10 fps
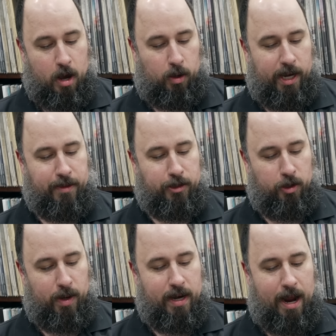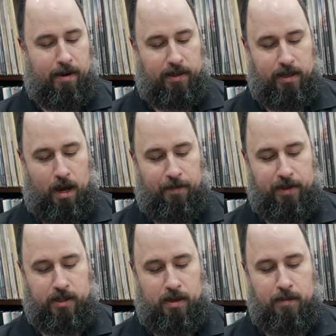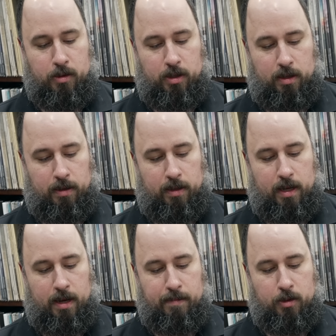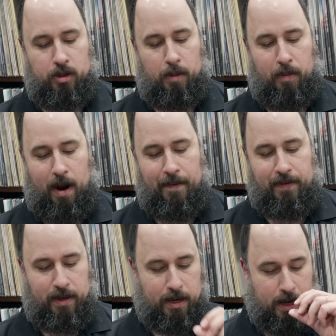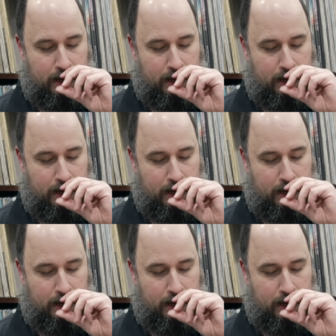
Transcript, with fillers: Okay, they're doing Eric Dolphy's The Musical uh, musical Prophet,